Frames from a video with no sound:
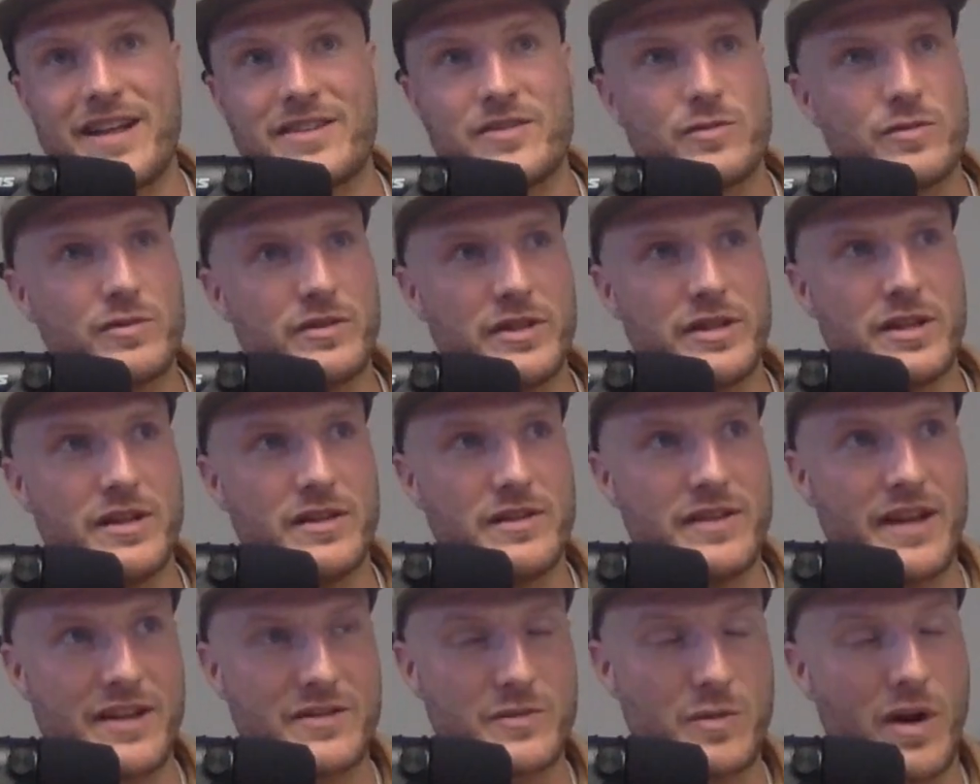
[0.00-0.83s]

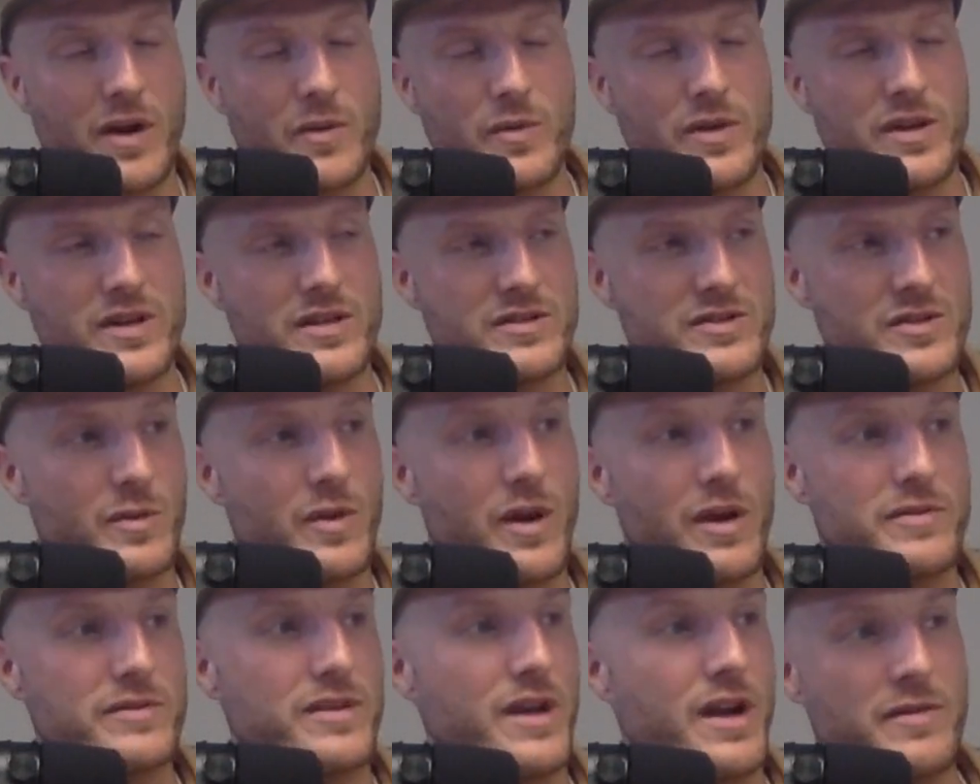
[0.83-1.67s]
why
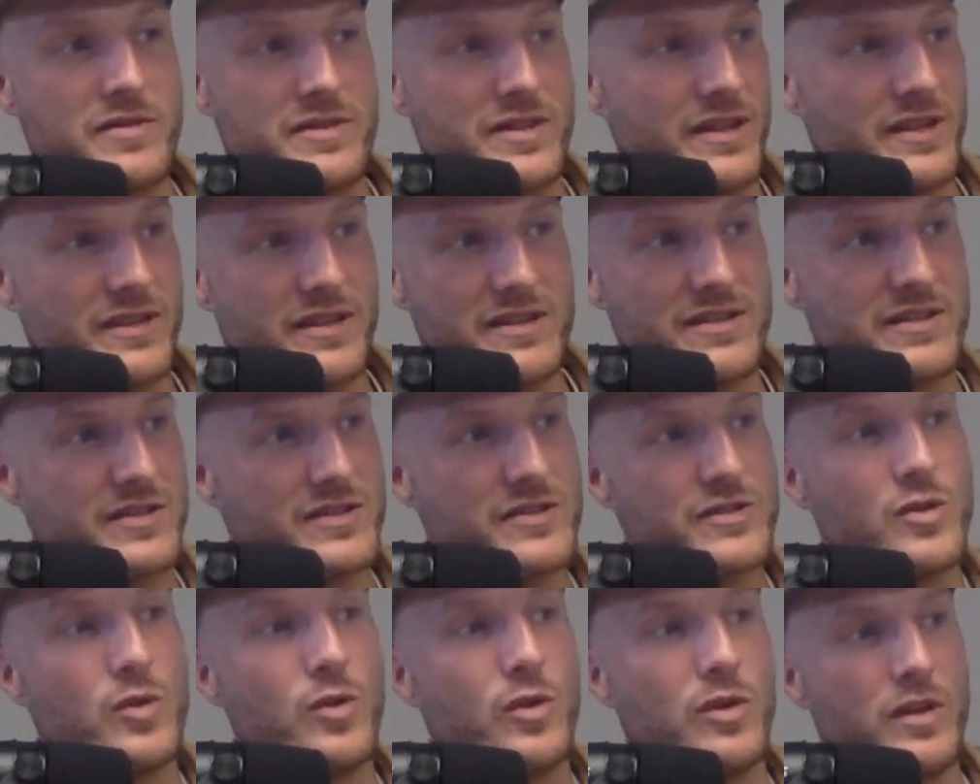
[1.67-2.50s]
I was like, this is
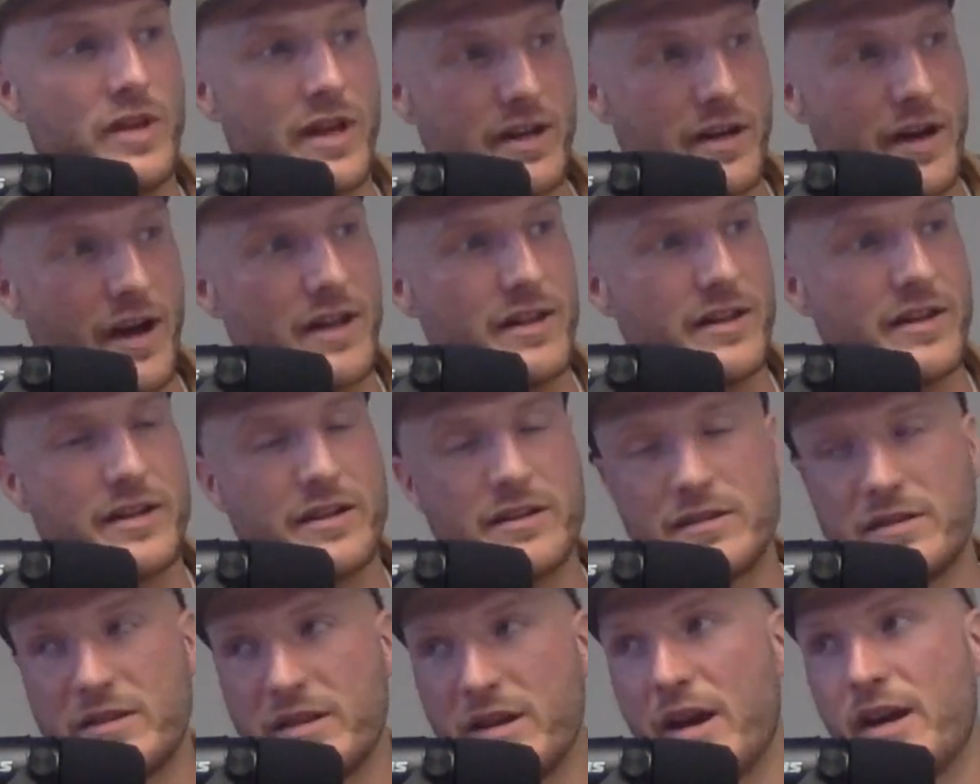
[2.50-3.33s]
cool. Like, I like
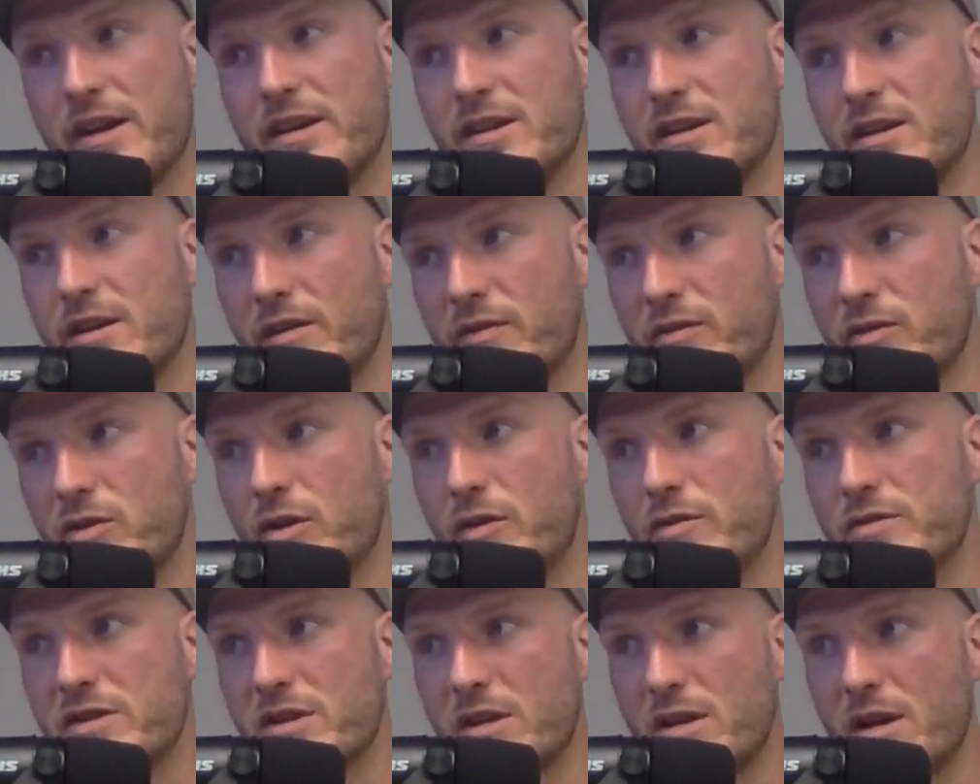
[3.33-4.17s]
the idea of
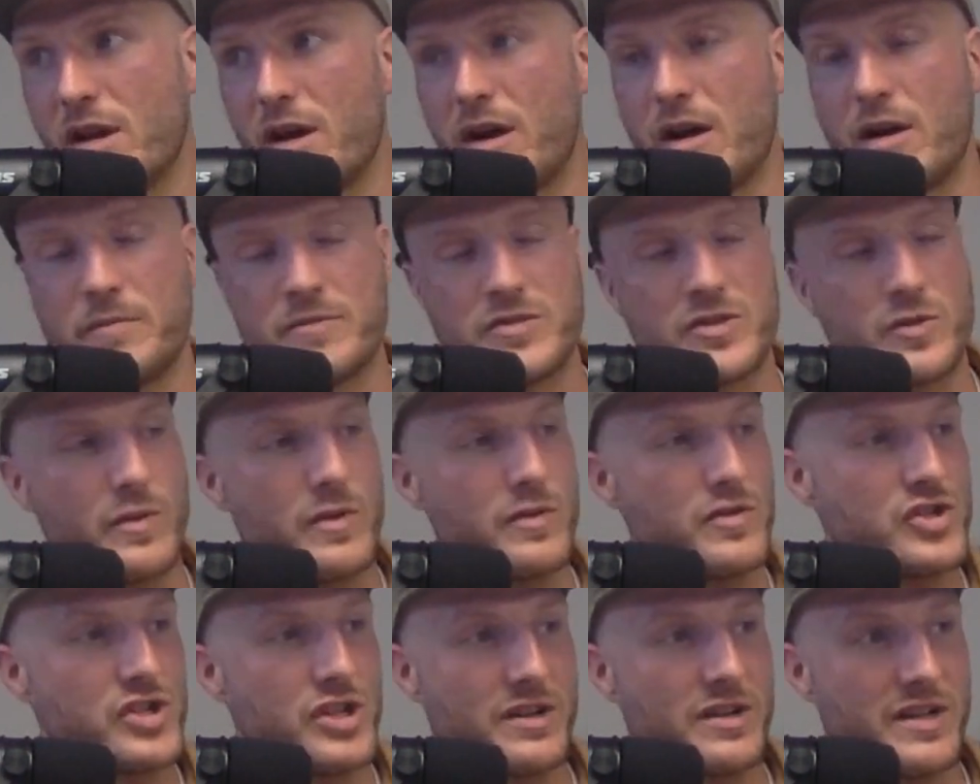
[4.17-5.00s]
closing. So we
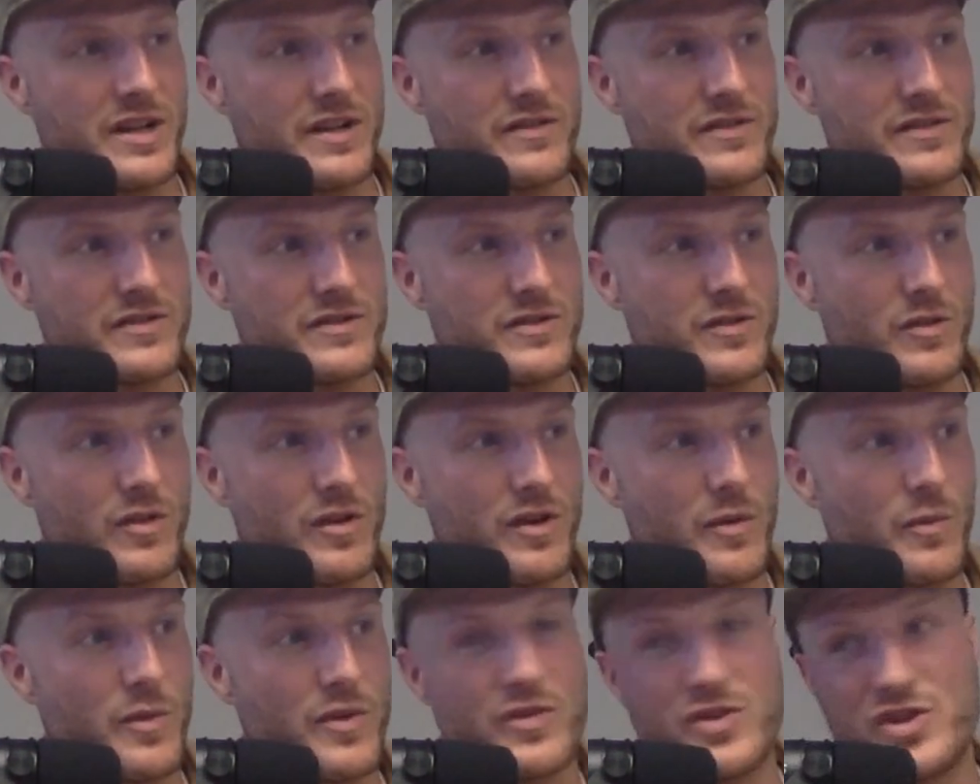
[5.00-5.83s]
would shut down the
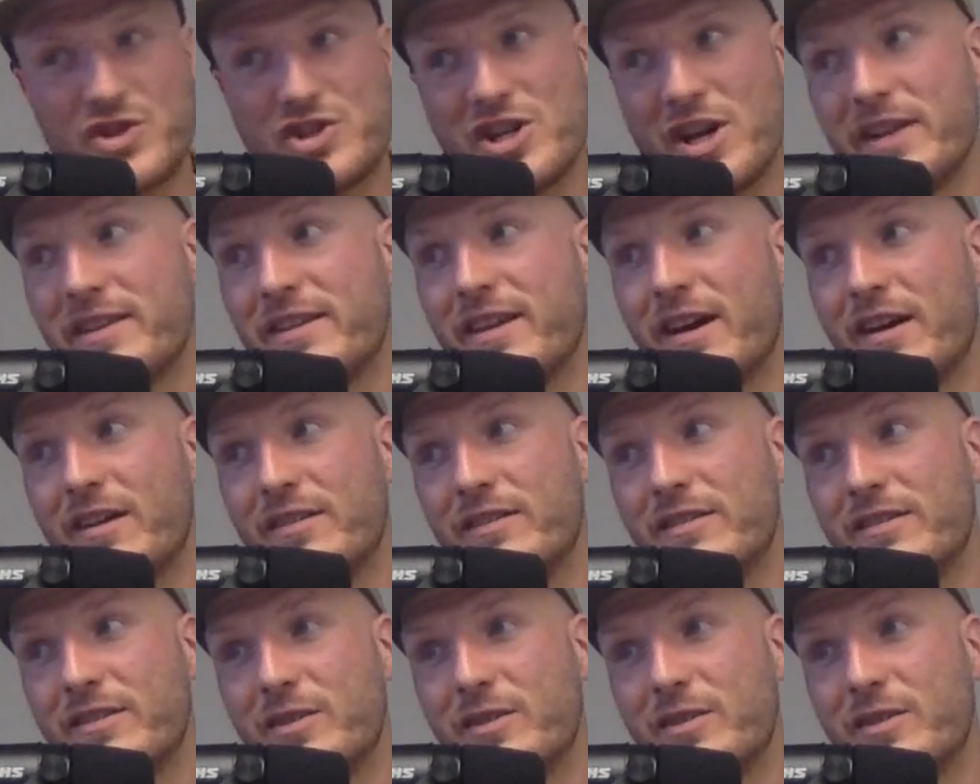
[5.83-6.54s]
store. We would shut down the